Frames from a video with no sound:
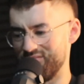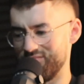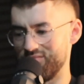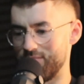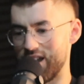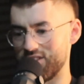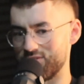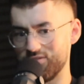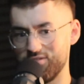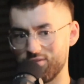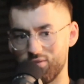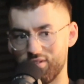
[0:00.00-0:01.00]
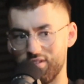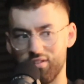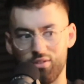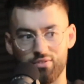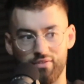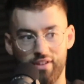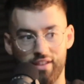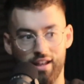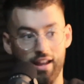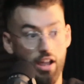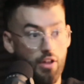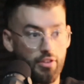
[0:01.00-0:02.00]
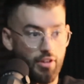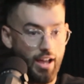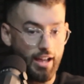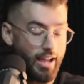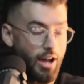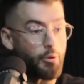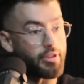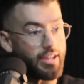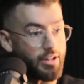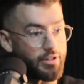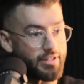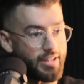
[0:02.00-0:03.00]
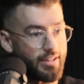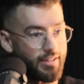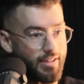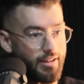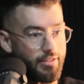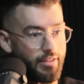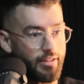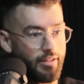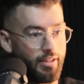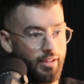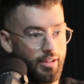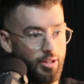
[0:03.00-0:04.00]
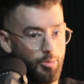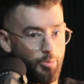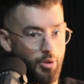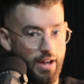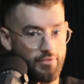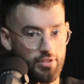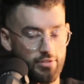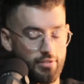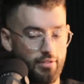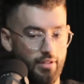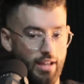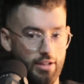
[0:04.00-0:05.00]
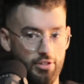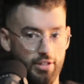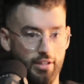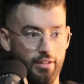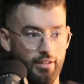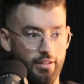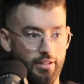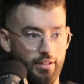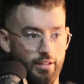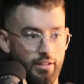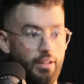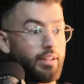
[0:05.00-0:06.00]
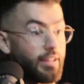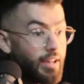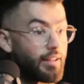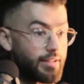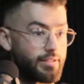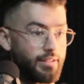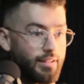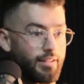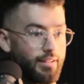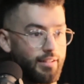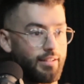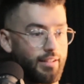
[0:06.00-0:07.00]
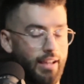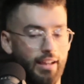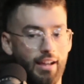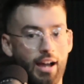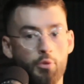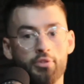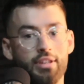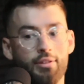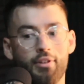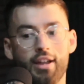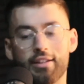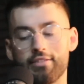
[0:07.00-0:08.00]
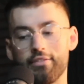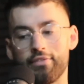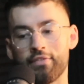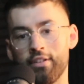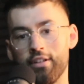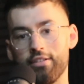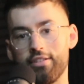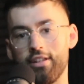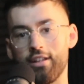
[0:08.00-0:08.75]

my son's older than you and stuff like that. Like, how are they going to take it kind of thing? But having the authority figure type thing. Like, how would they react if, say,